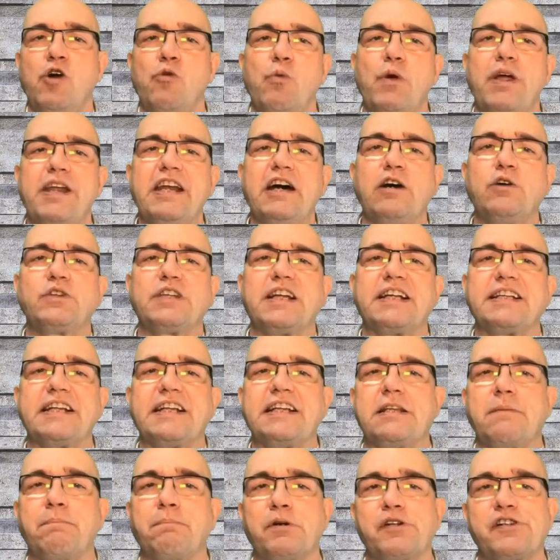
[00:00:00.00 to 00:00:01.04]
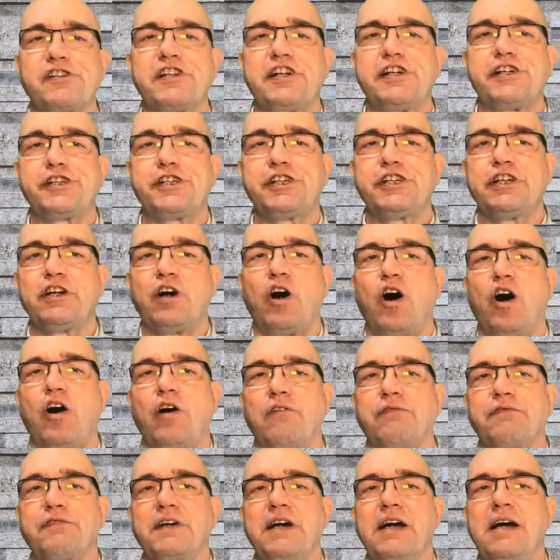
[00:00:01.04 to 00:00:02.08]
We know that in the position
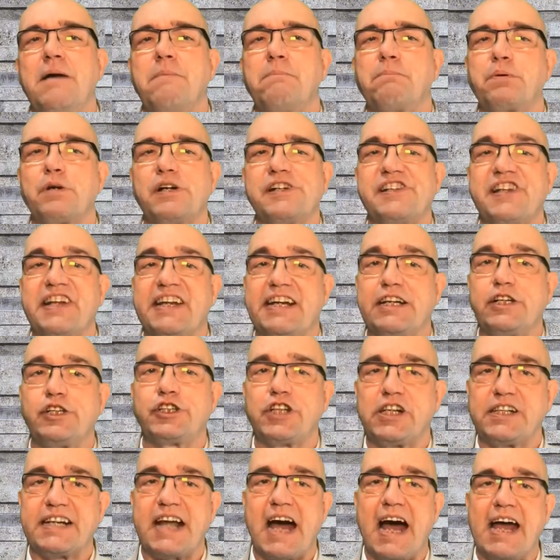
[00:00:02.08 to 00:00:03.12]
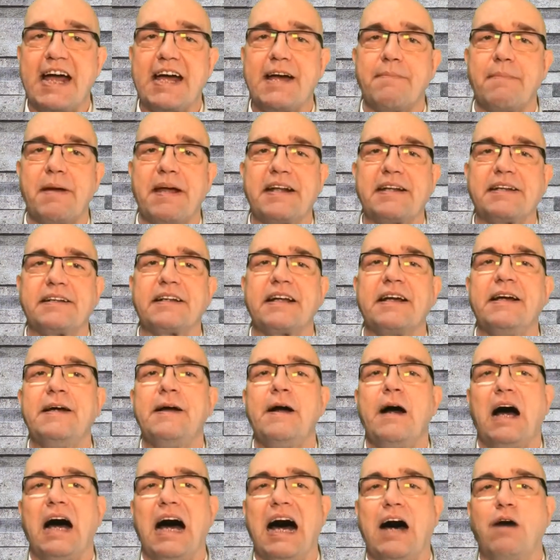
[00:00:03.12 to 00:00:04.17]
of presidential diamond,
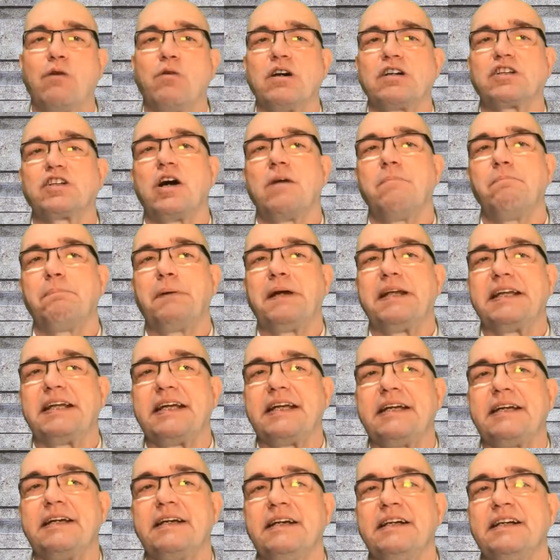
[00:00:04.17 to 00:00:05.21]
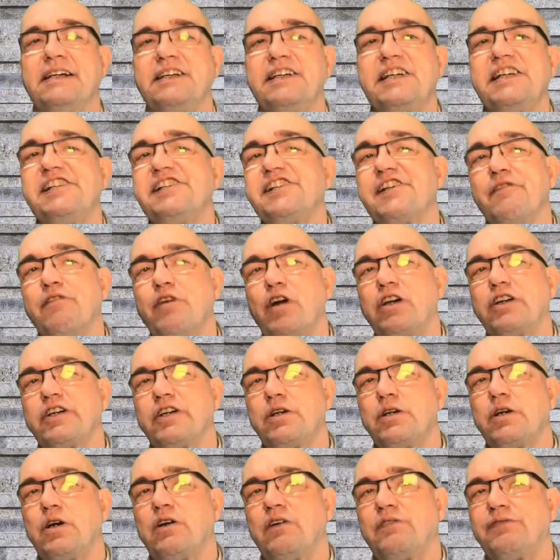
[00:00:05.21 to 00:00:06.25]
our company needs a
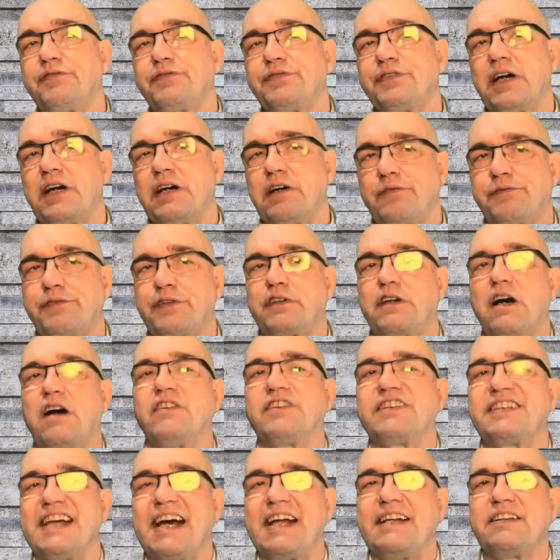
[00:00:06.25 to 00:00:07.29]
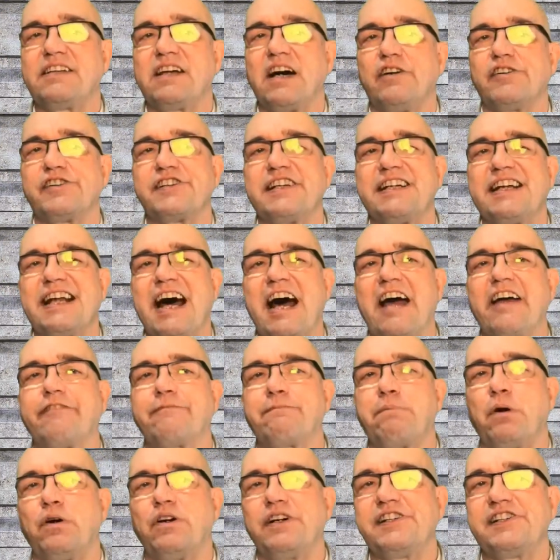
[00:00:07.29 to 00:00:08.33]
volume of around 10,000
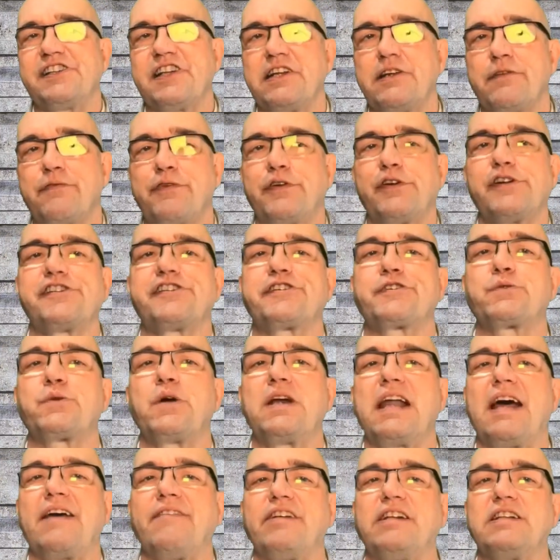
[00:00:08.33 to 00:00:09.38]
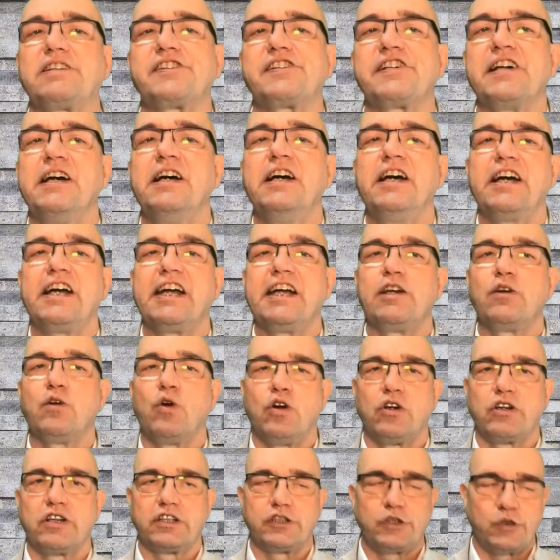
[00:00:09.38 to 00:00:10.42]
life points in the first 3 levels in
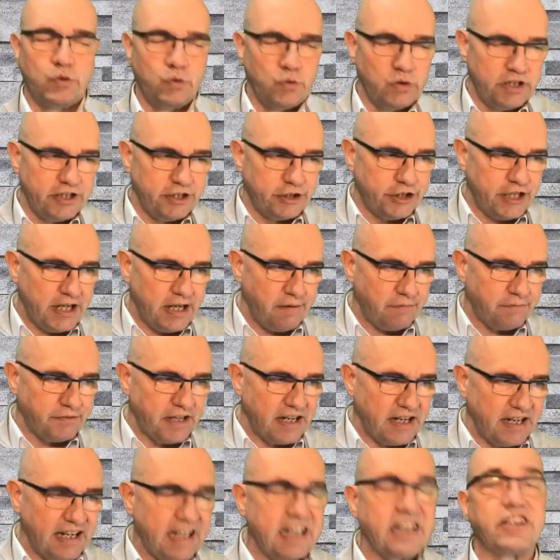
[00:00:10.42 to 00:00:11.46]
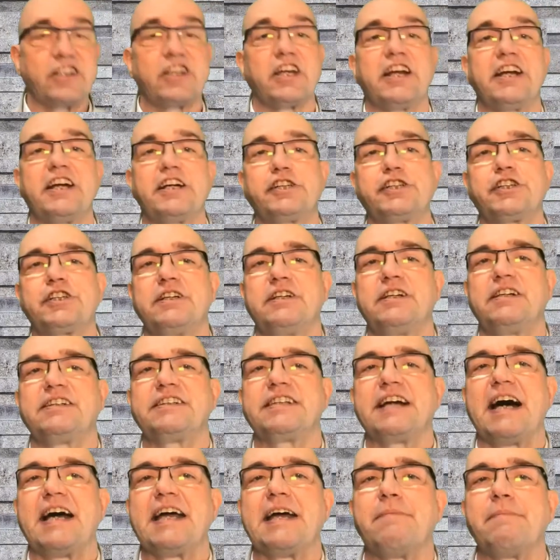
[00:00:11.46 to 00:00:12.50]
order to achieve the international
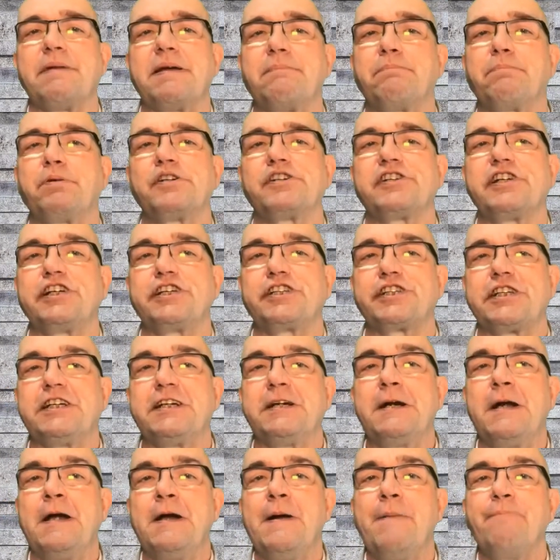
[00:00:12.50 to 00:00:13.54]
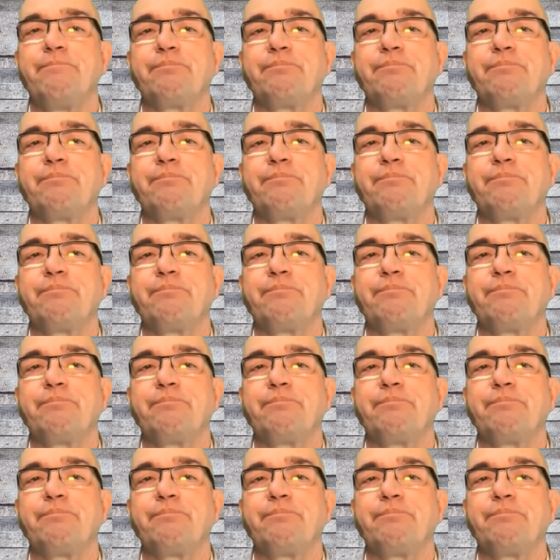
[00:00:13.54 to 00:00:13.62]
diamond position,